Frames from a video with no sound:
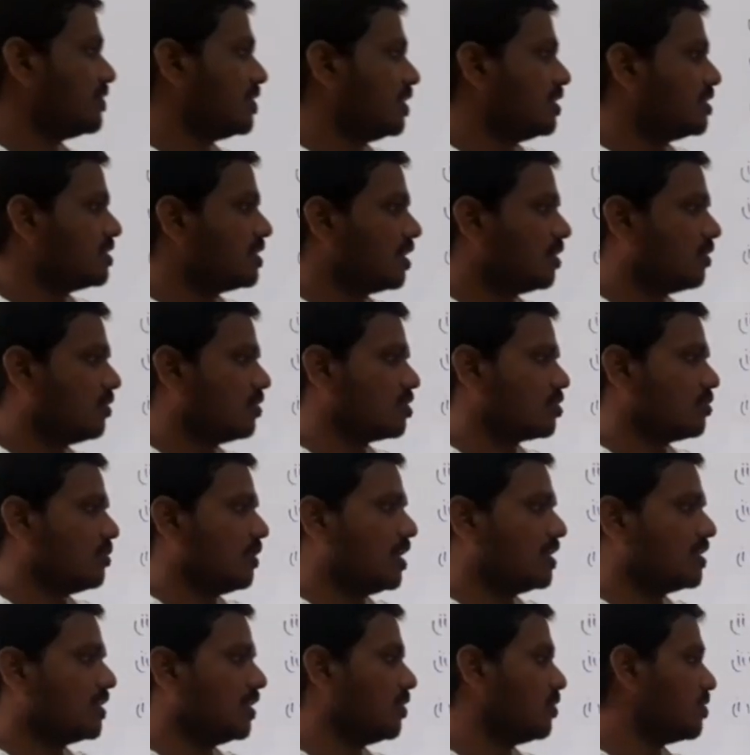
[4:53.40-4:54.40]
z is equal to
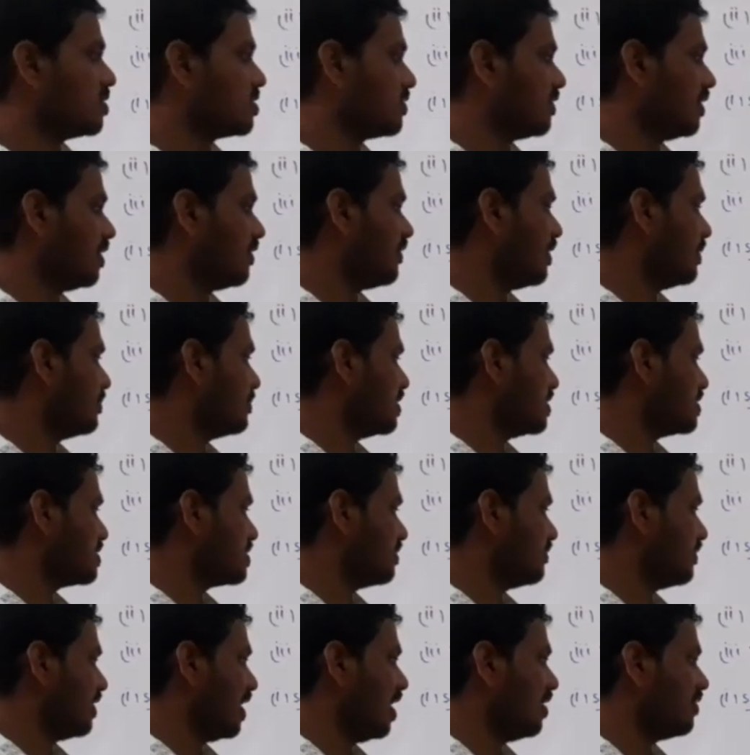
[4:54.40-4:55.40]
mod z whole square, from this
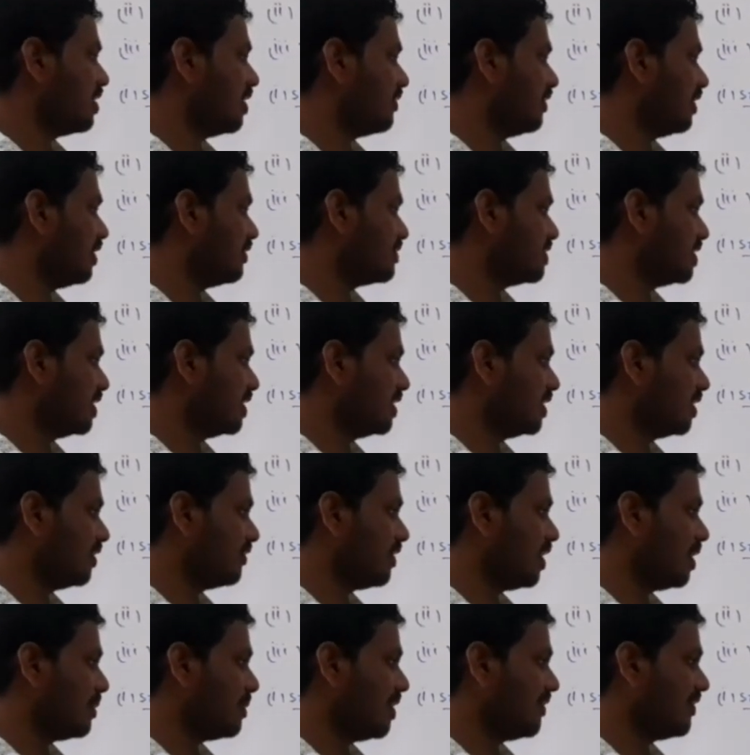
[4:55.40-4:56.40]
we have the f of z in the
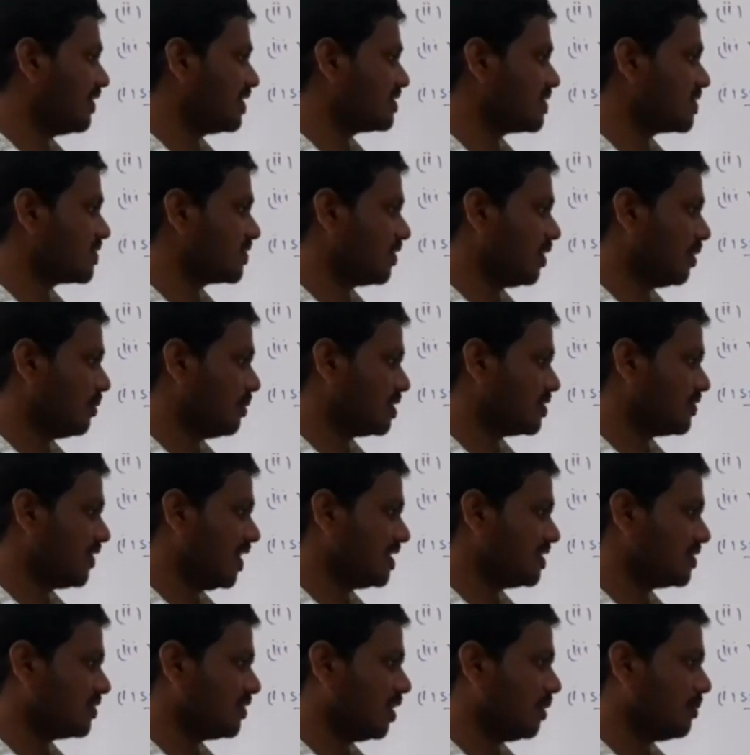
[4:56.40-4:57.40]
form of x square plus
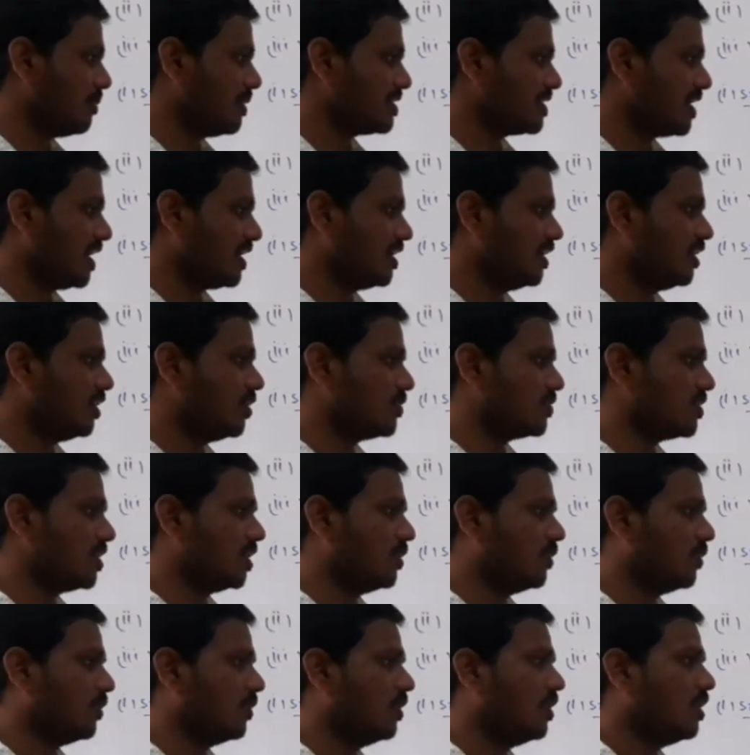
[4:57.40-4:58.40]
y square plus I into
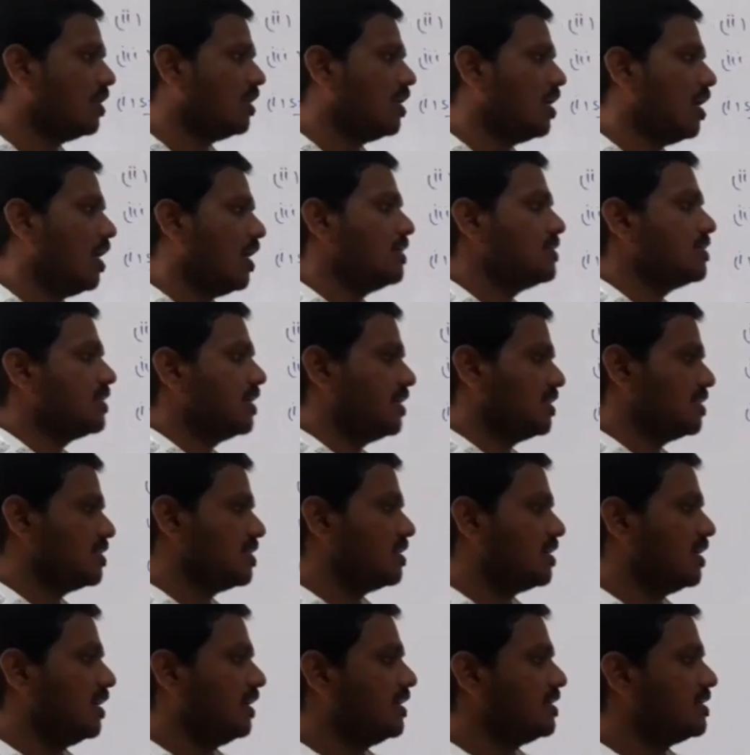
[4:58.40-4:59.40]
0. Yes, that is
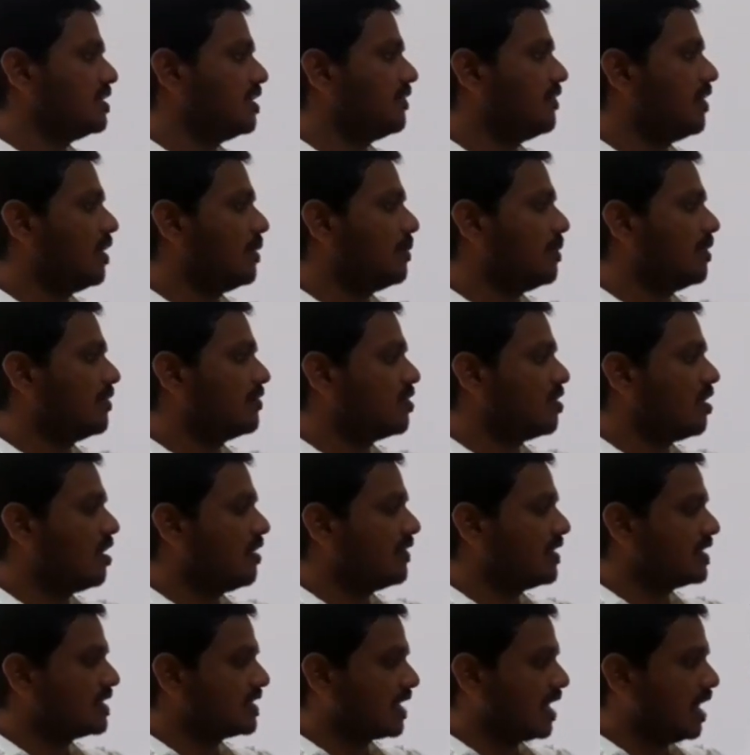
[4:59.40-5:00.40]
it in the form of u
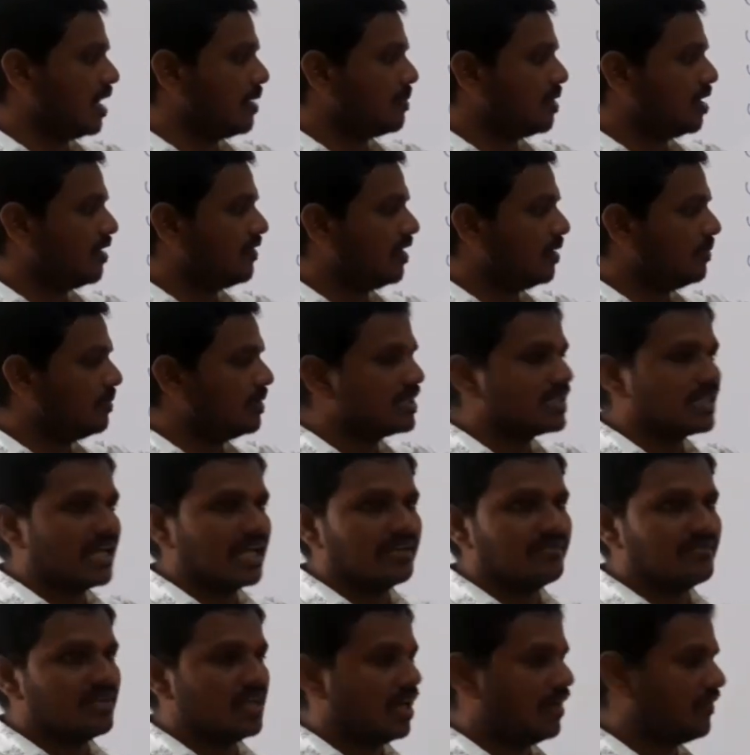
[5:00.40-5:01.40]
of x comma y plus
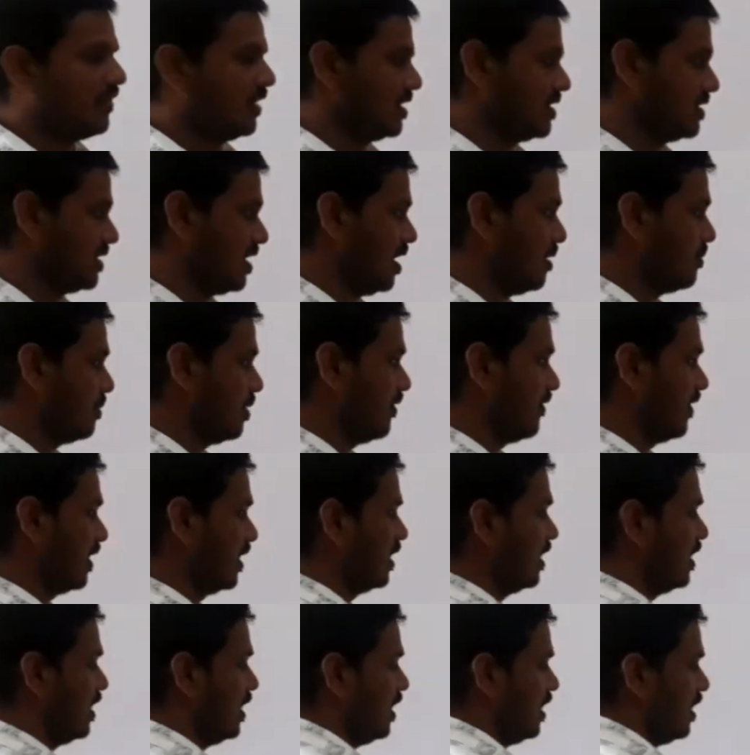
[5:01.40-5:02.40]
iv of x comma y.
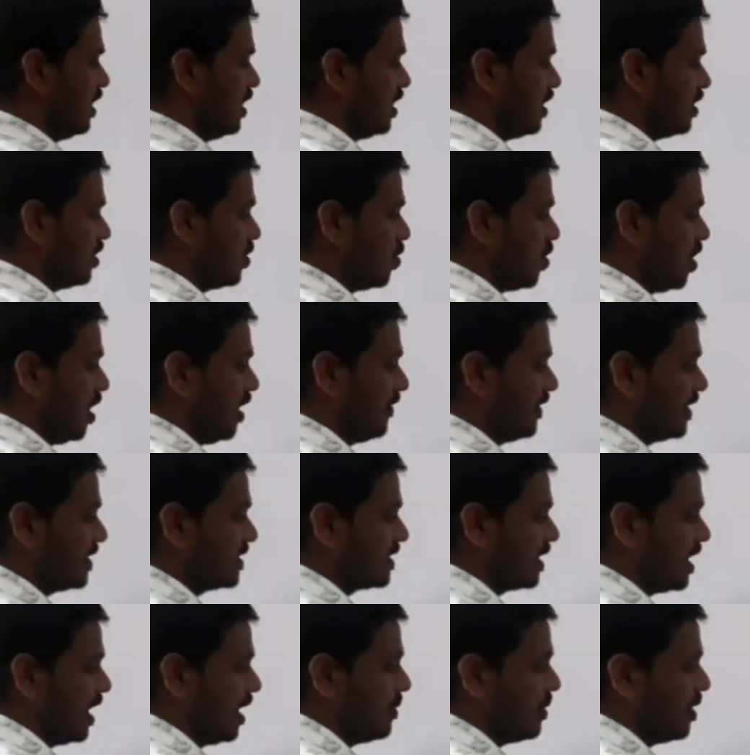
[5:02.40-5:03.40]
Here u of
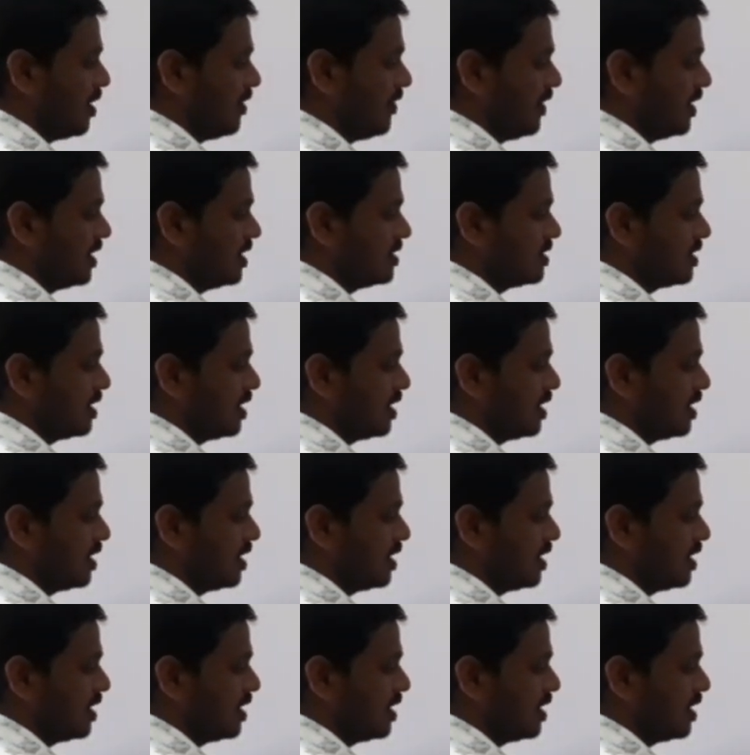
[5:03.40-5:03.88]
x comma y is